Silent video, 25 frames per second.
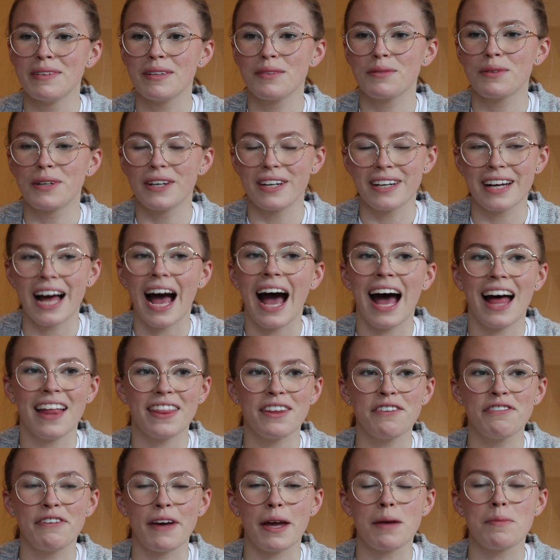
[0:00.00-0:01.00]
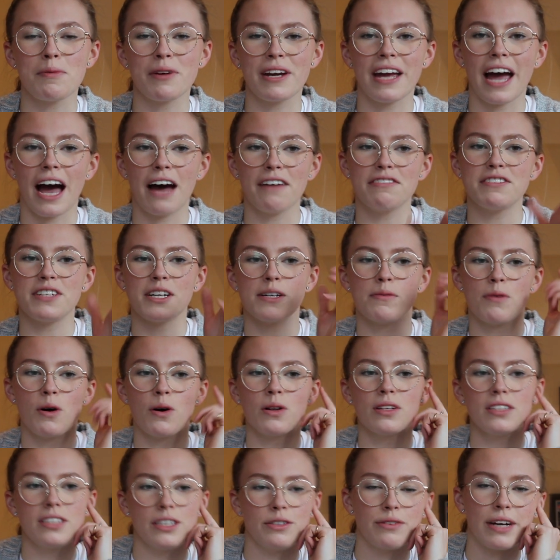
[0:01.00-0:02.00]
We're at the February half term
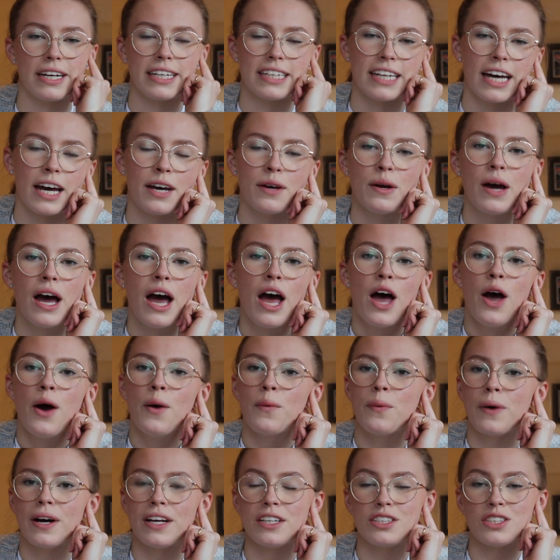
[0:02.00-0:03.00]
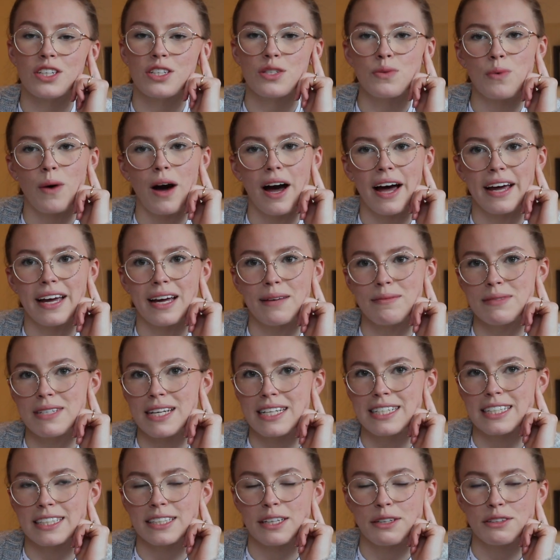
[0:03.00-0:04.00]
holiday right now, which is why I'm
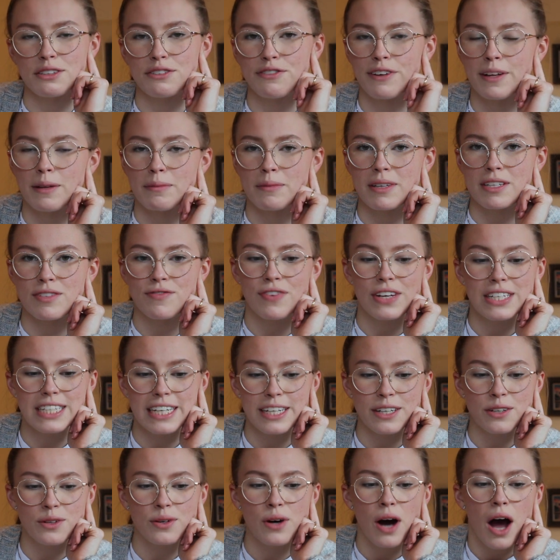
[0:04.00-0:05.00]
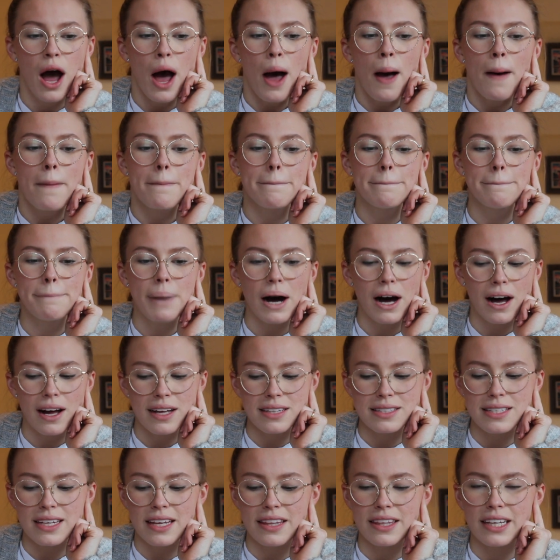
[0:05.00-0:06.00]
sitting down to film this video.
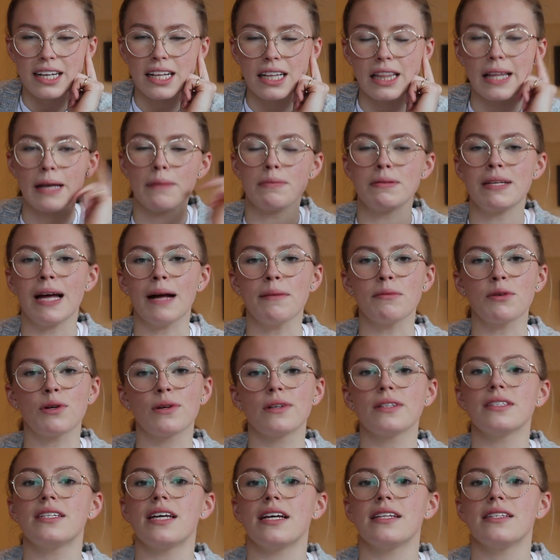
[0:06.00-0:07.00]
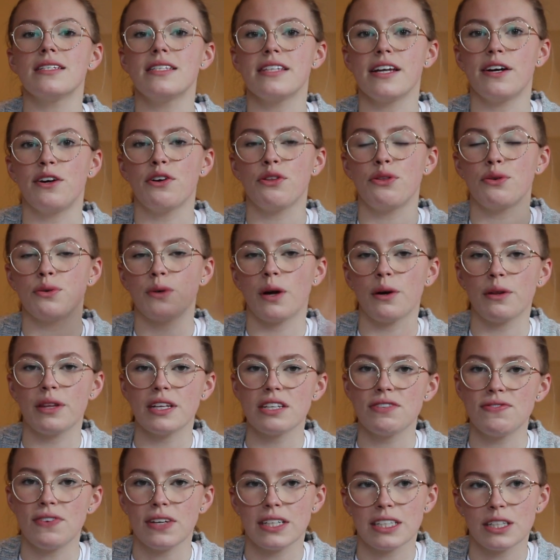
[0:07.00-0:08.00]
But the clips that I'm going to insert throughout
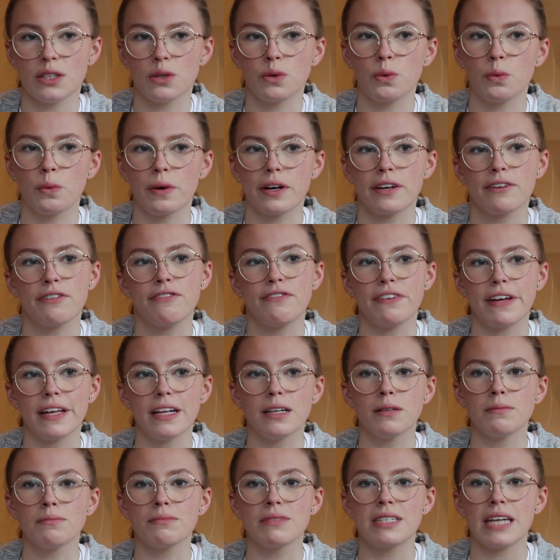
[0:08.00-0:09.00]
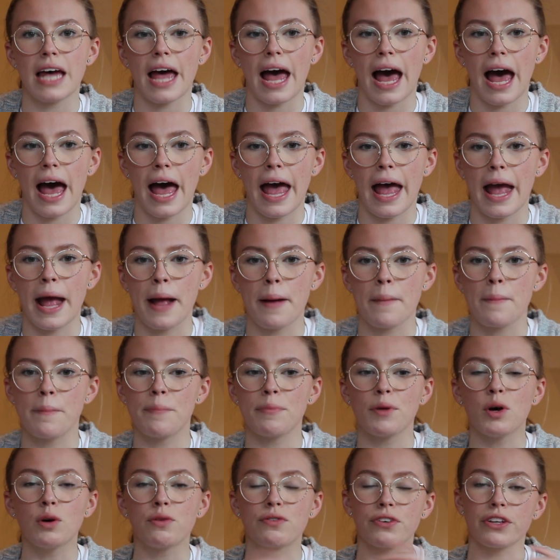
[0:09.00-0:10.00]
this video were filmed
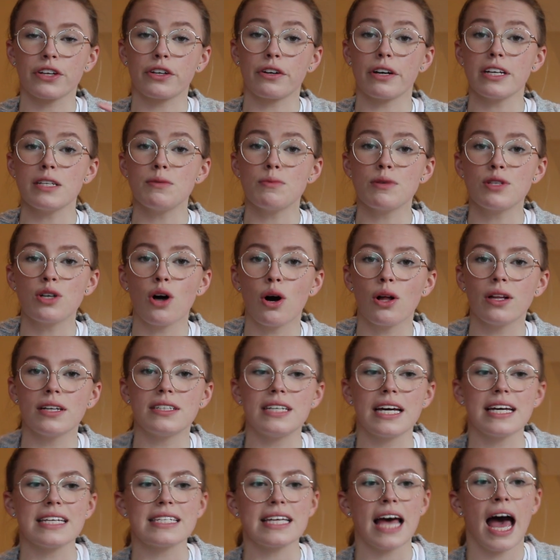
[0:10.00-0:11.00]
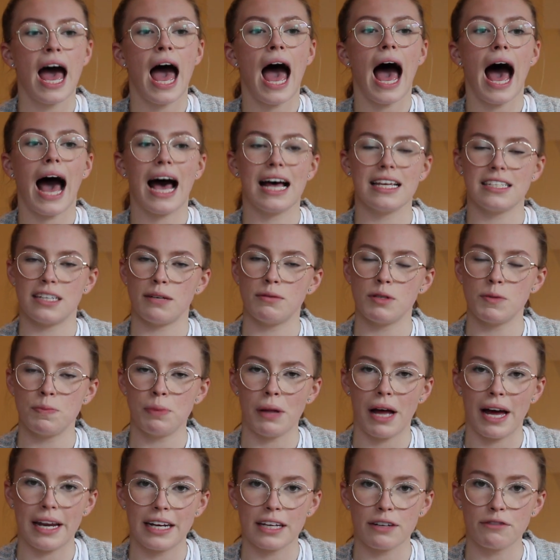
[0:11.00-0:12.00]
over the Christmas holidays as I was
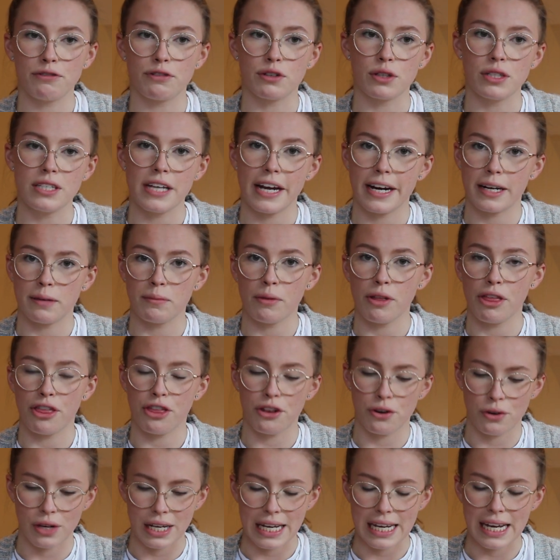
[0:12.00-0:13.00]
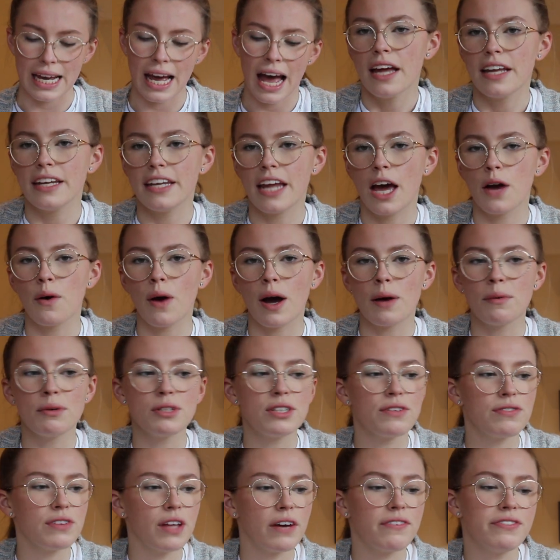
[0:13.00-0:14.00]
planning for term three. Now, I
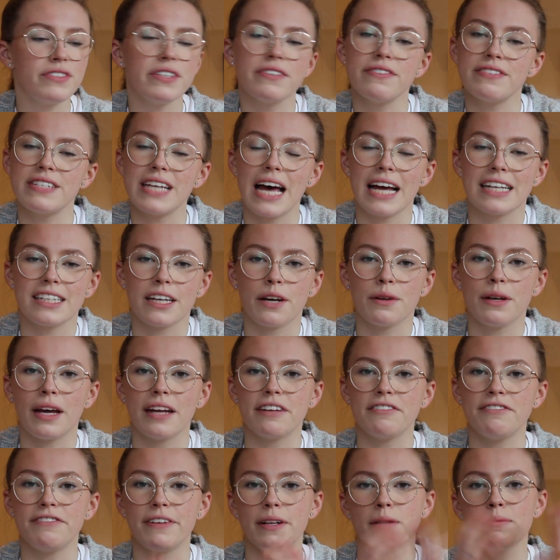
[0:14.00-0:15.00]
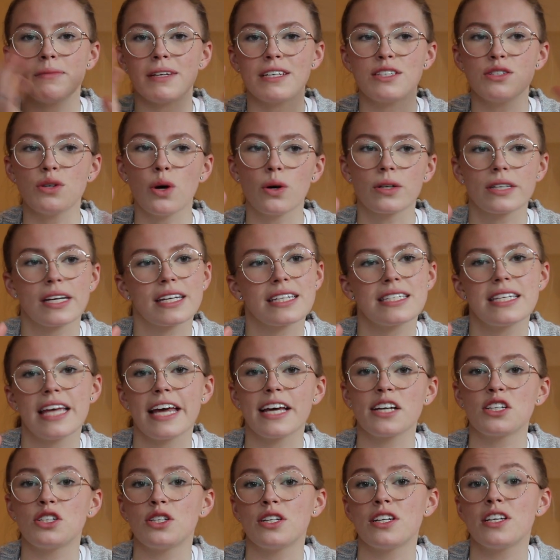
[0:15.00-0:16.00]
would have loved to have sat down and filmed this talking
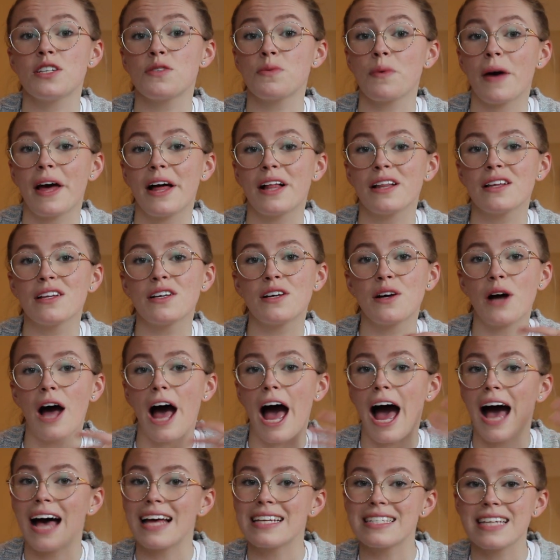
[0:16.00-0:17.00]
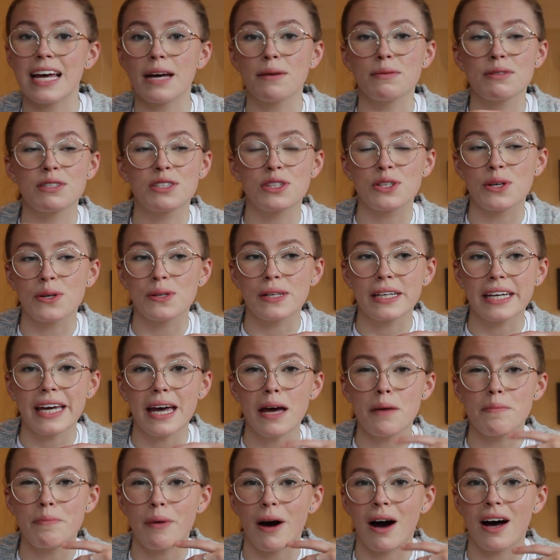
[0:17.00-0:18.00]
section as well as I was doing
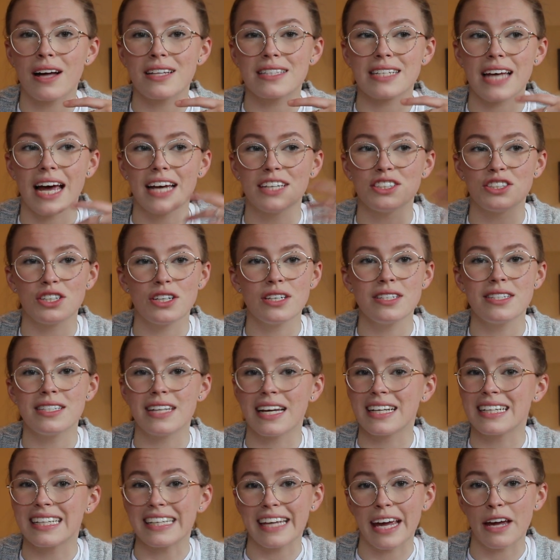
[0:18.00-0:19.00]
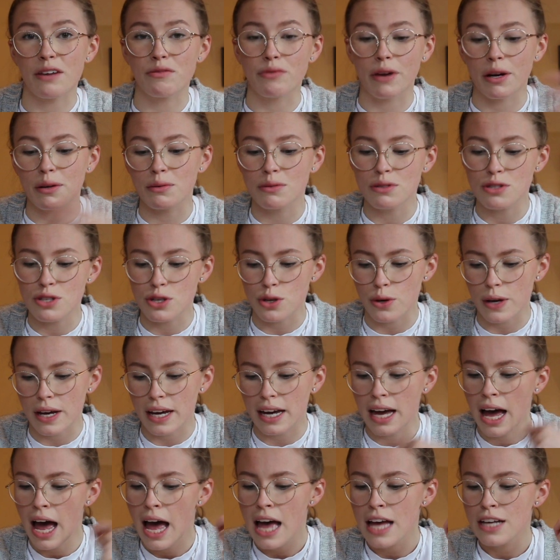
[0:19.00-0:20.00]
it, but I just didn't get round to
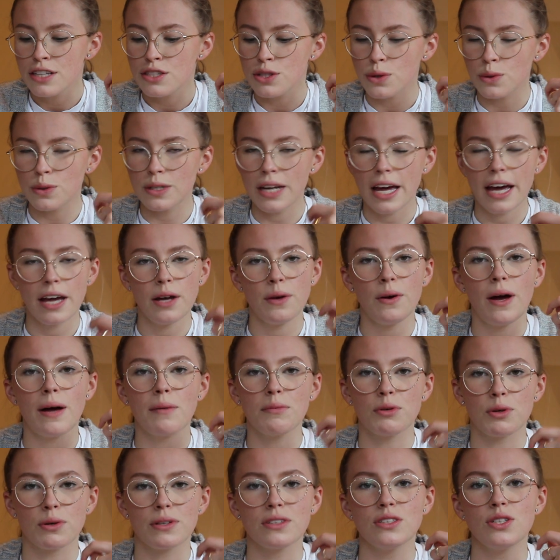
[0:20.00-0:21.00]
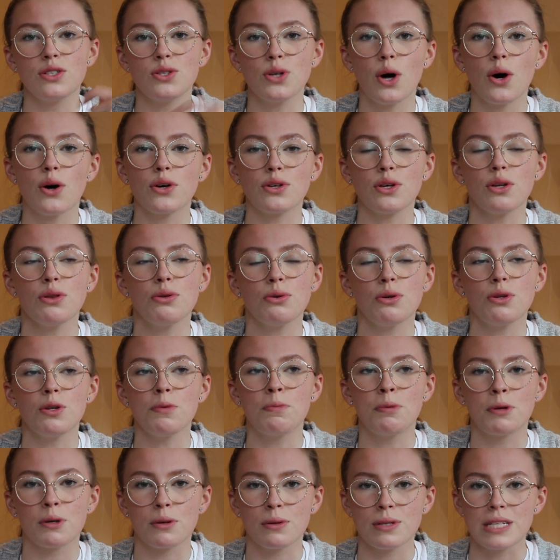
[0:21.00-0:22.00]
it. So now I'm going to talk you through the
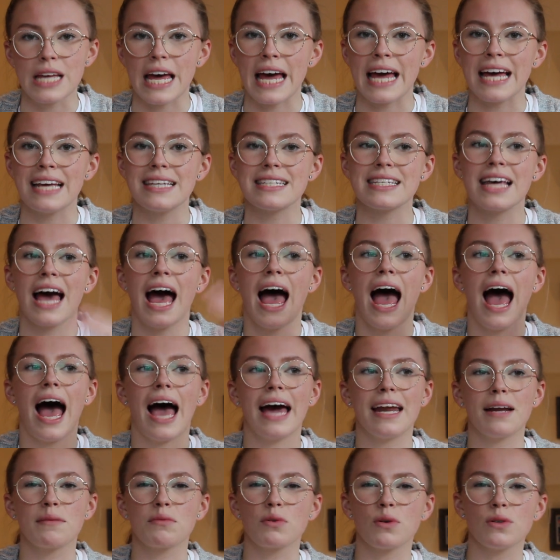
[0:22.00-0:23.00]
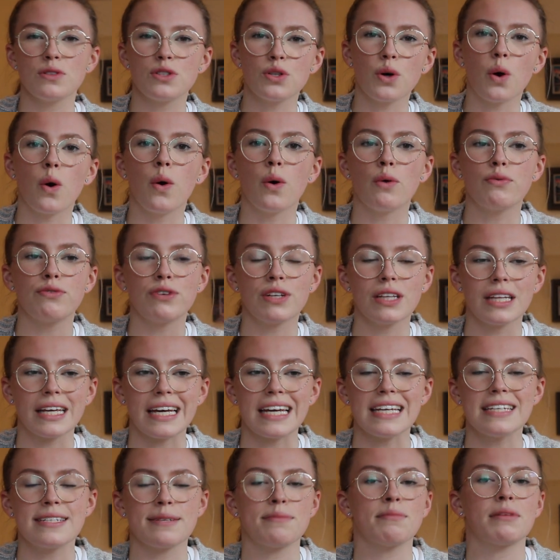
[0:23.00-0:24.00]
process and I'm going to
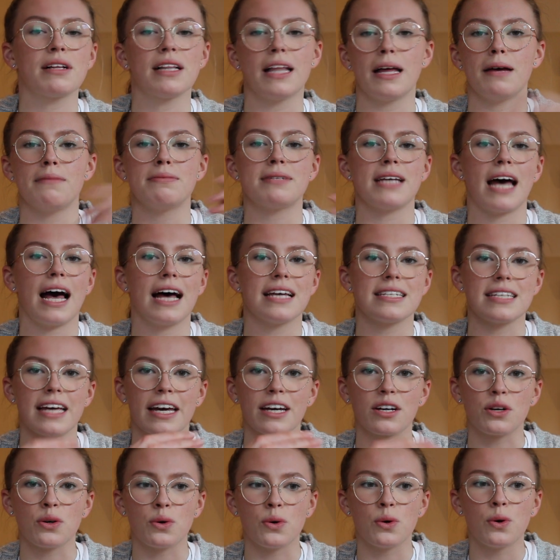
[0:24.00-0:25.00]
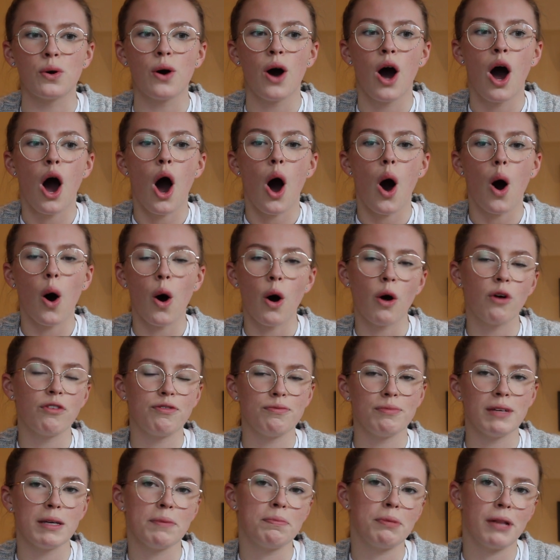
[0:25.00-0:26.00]
overlay some clips as I go
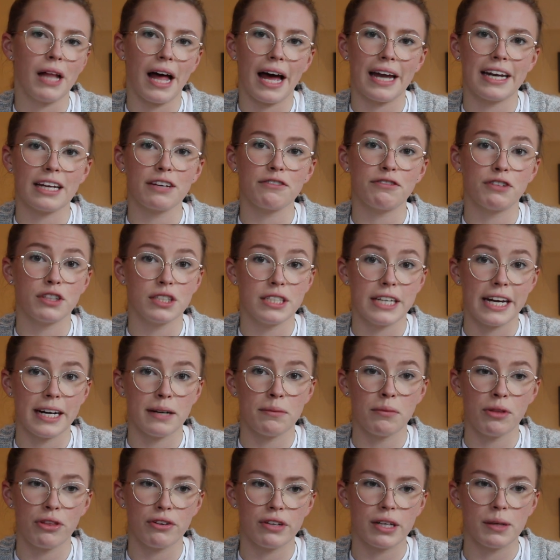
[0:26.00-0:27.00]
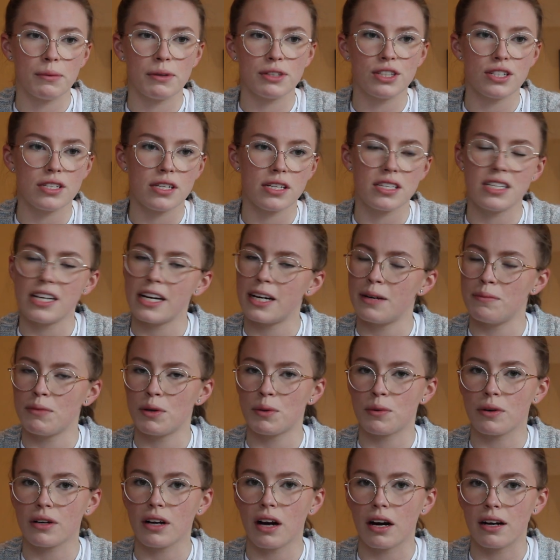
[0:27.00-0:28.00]
of me planning for term three, which is the term
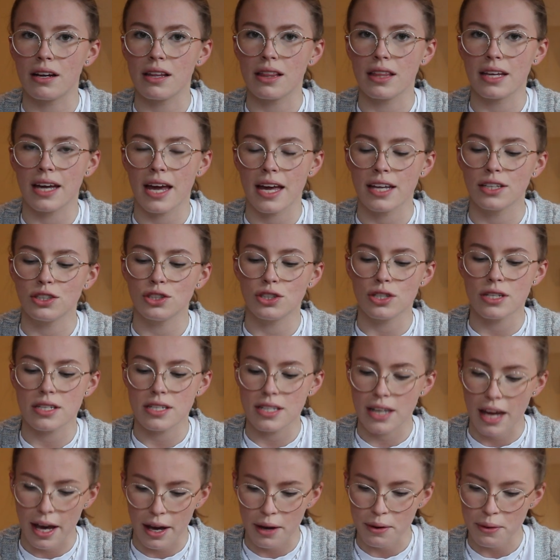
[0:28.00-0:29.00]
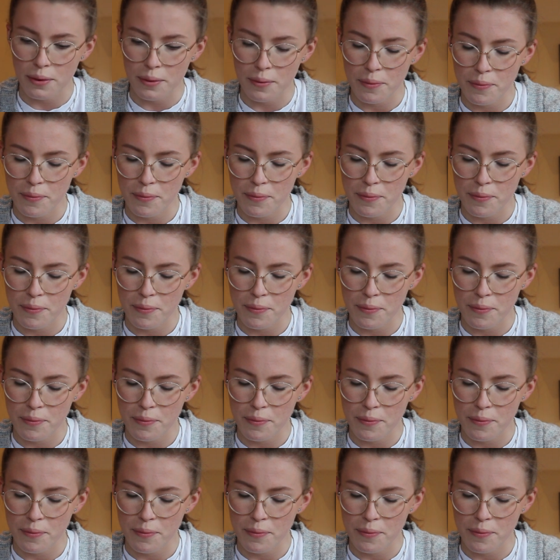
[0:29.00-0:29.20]
that we're currently in just now.